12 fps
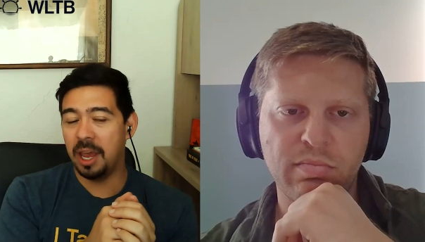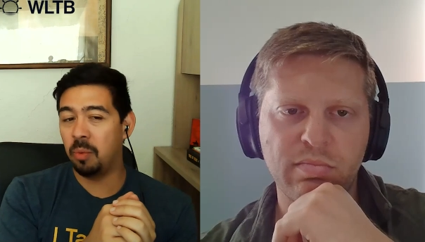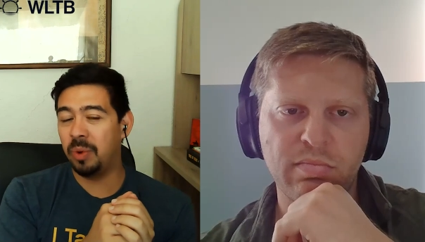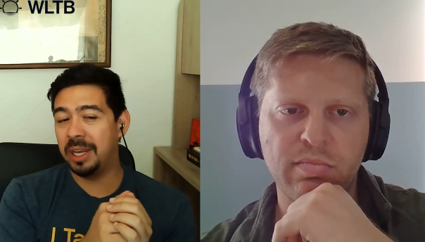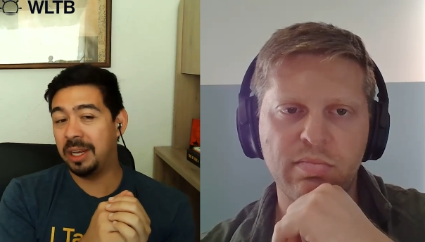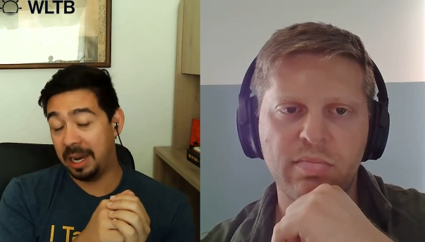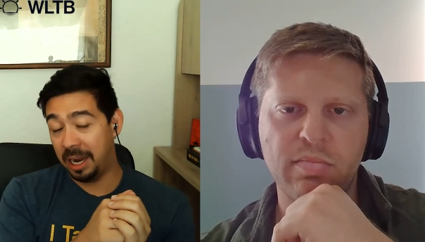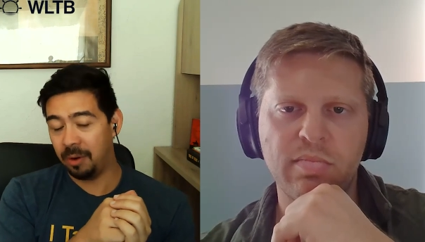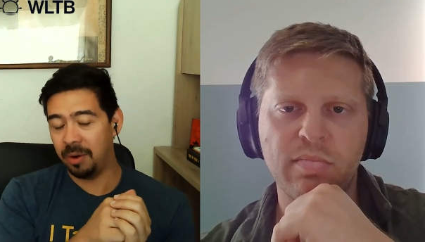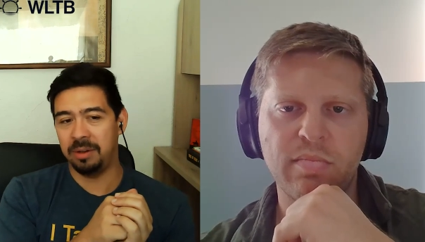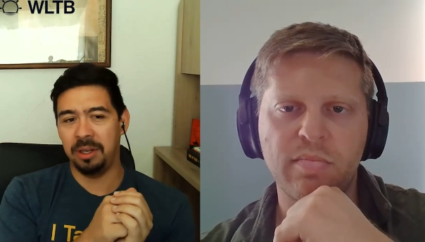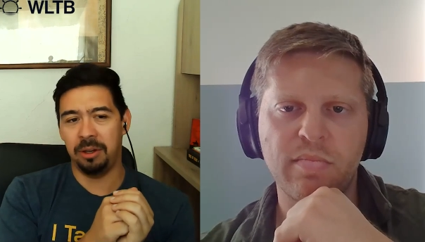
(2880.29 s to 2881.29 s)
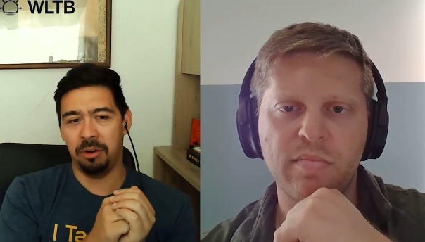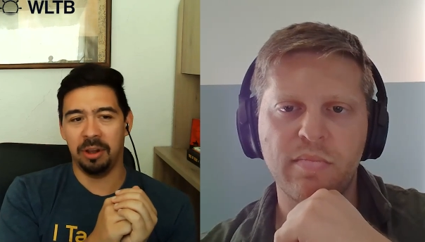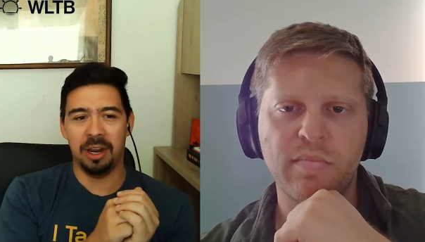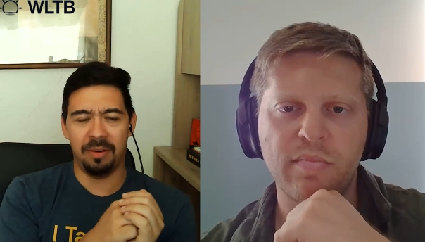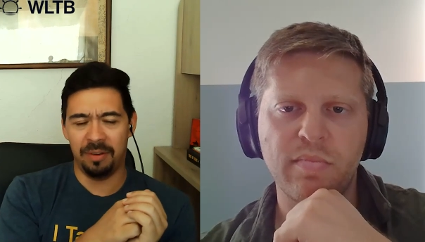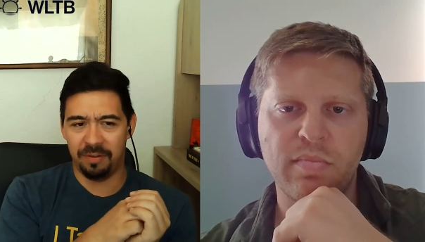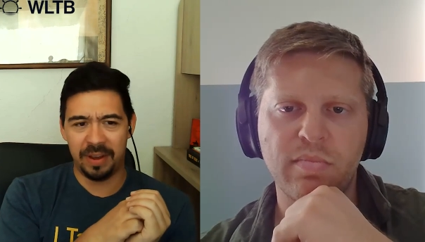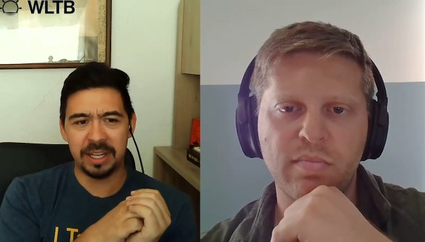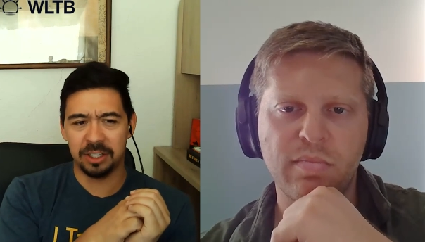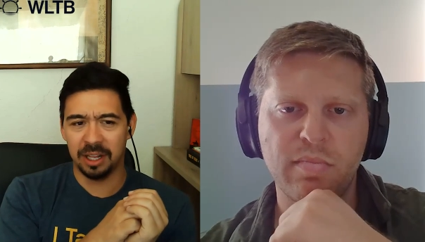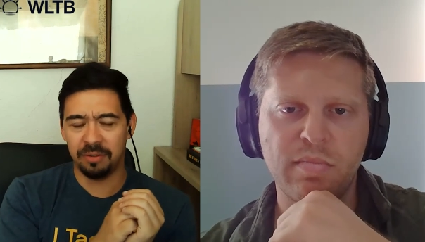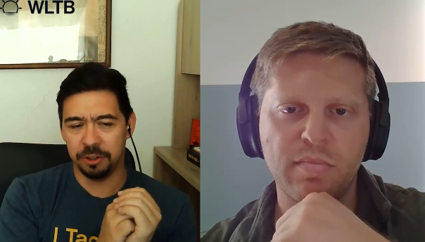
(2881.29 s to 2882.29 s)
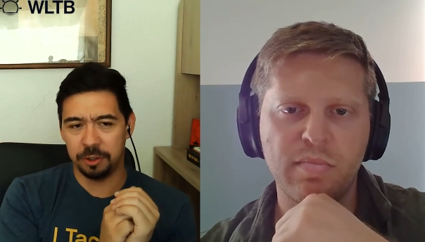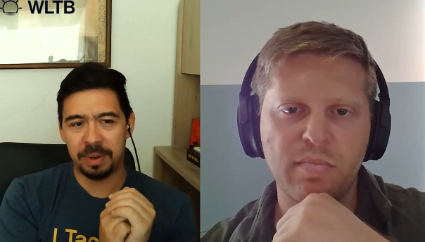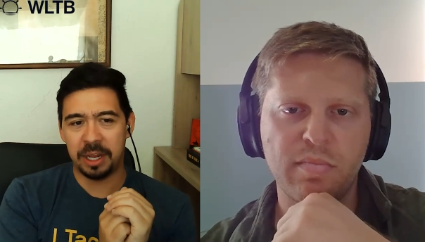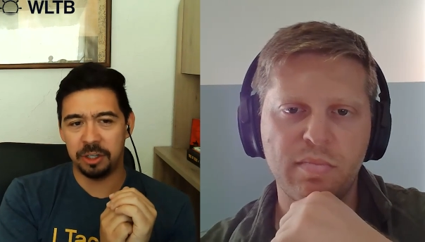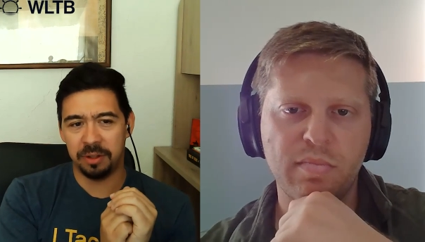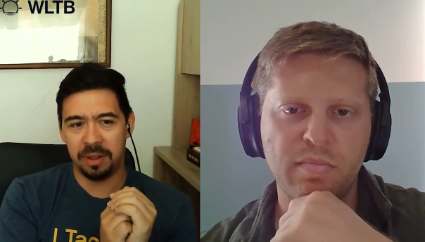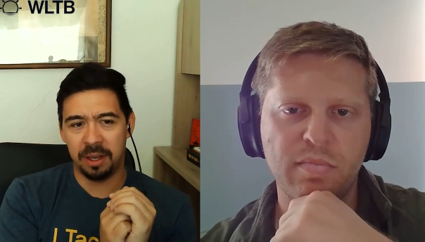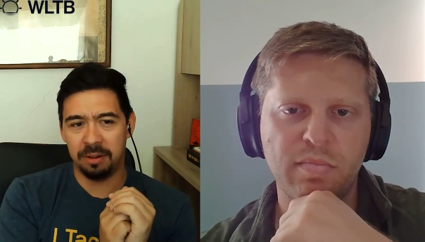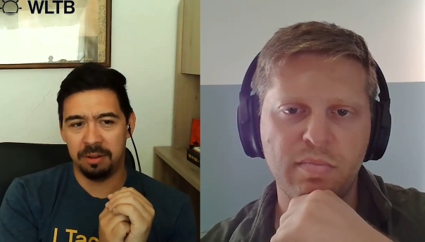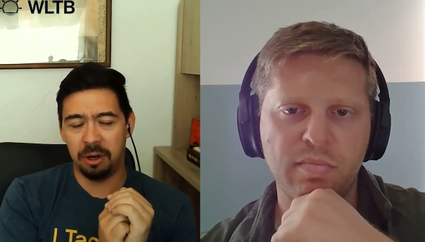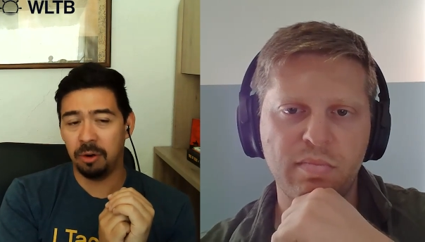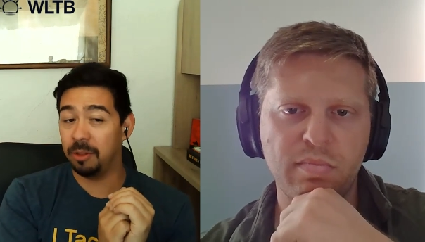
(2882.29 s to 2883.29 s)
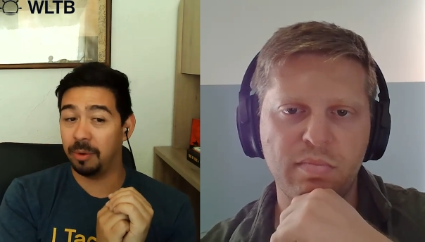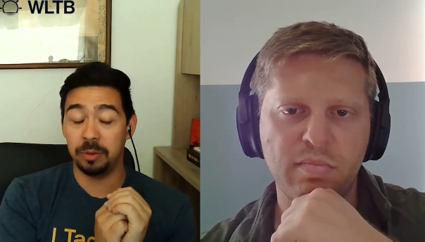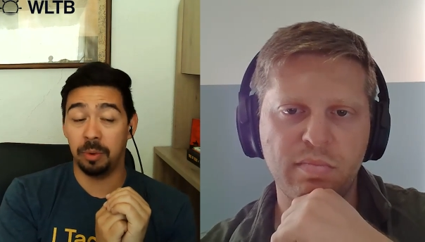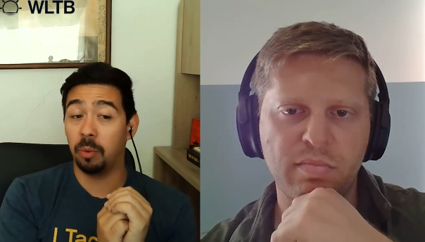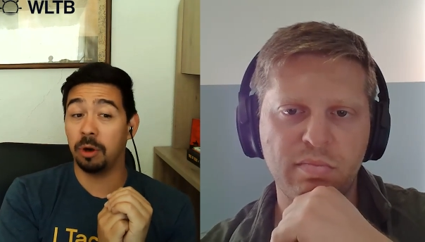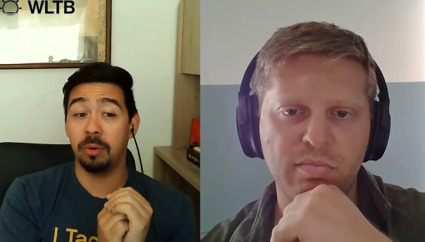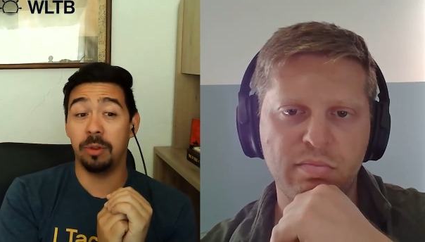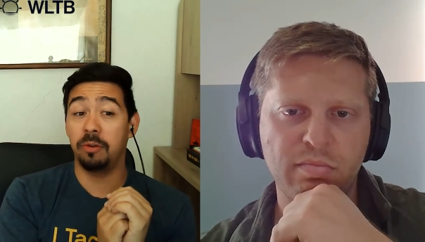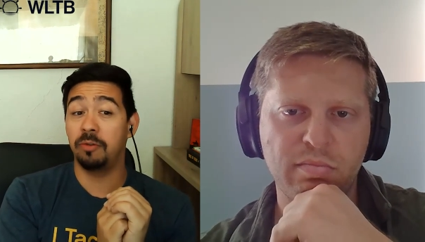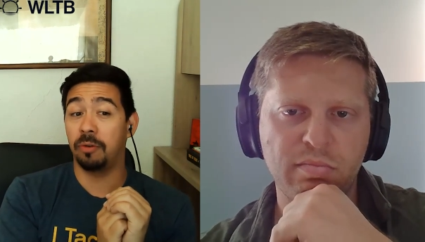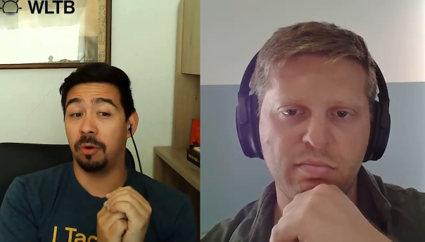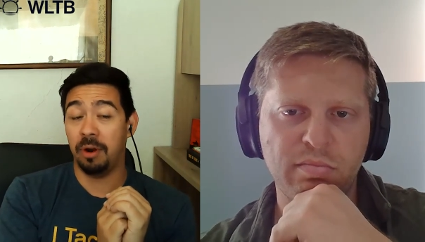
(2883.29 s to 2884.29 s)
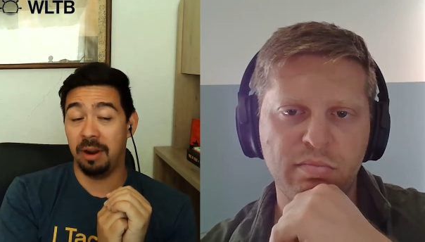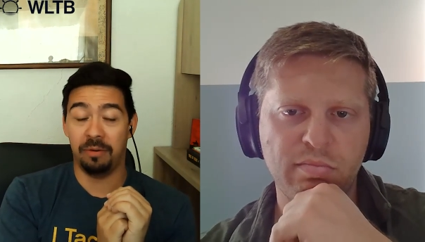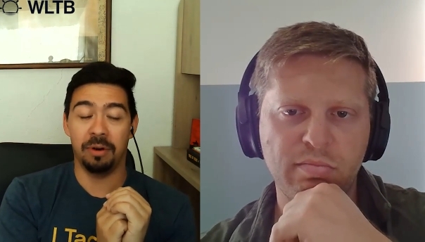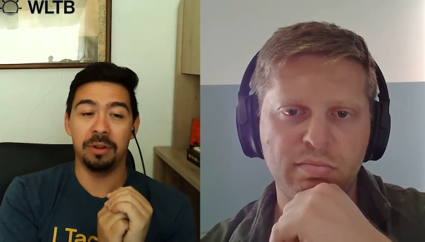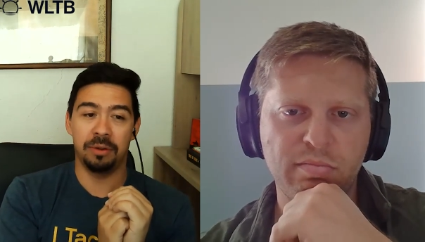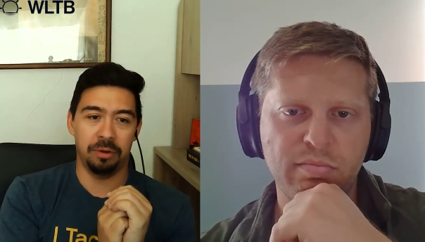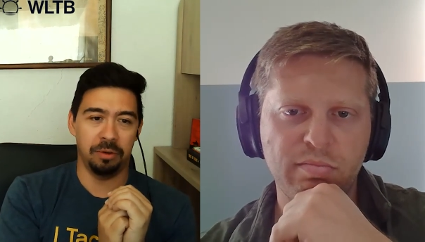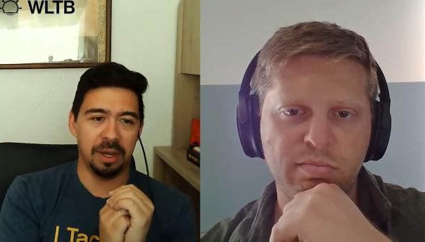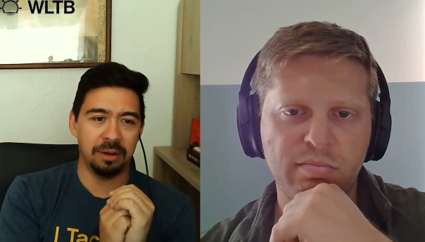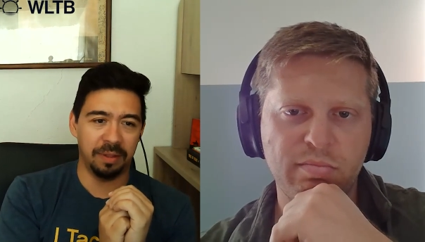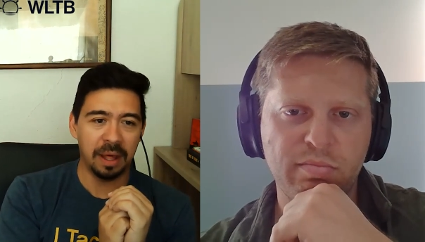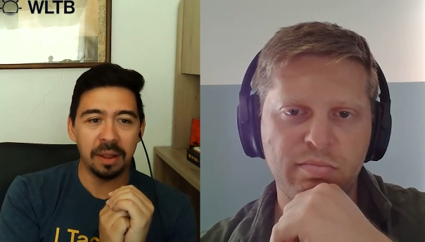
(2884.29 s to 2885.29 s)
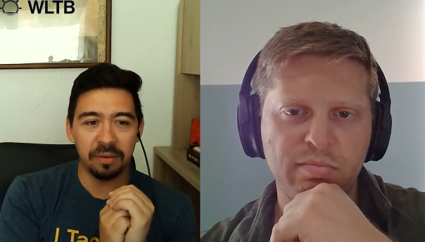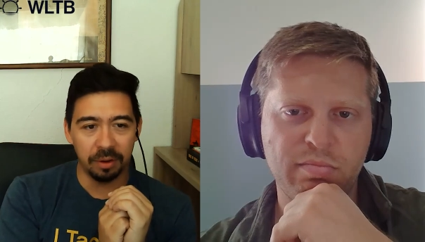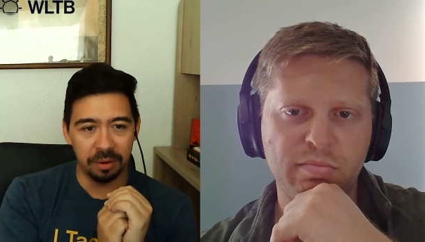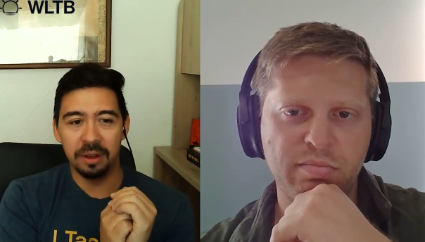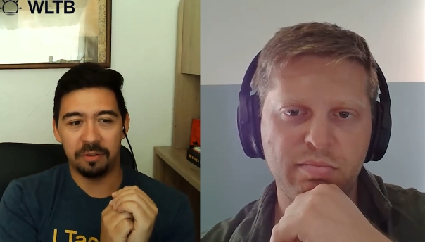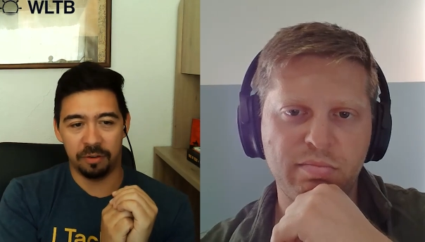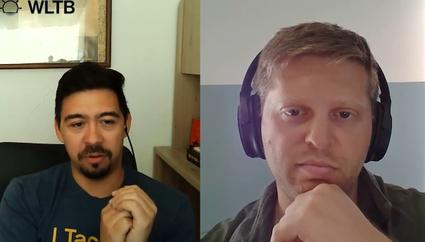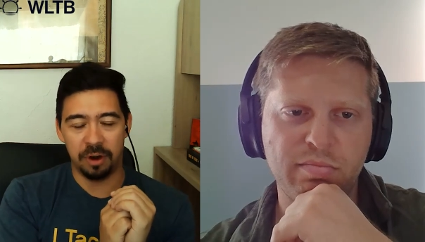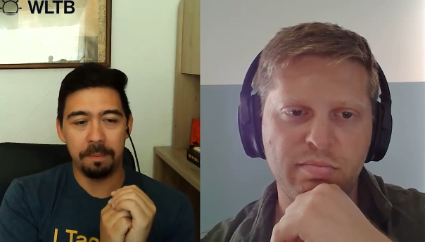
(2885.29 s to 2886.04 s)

Speaker 1: and we guarantee you're going to have advanced level of Spanish at the end of the year. Otherwise, we work with you forever until you get to that level for free,